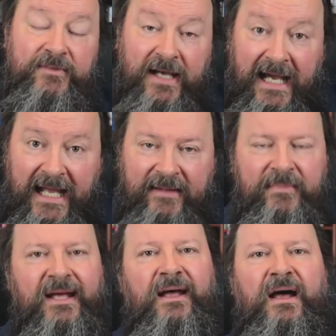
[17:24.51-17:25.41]

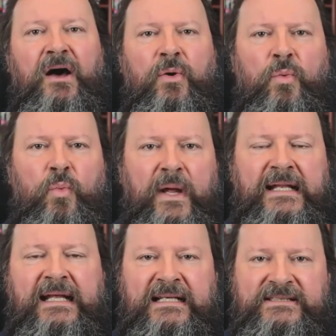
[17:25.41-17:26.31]
time
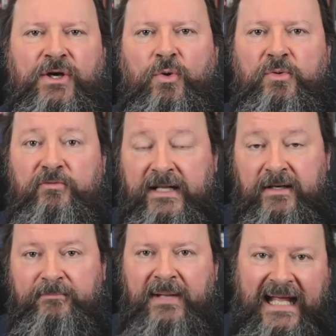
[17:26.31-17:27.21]
with its own rhythm.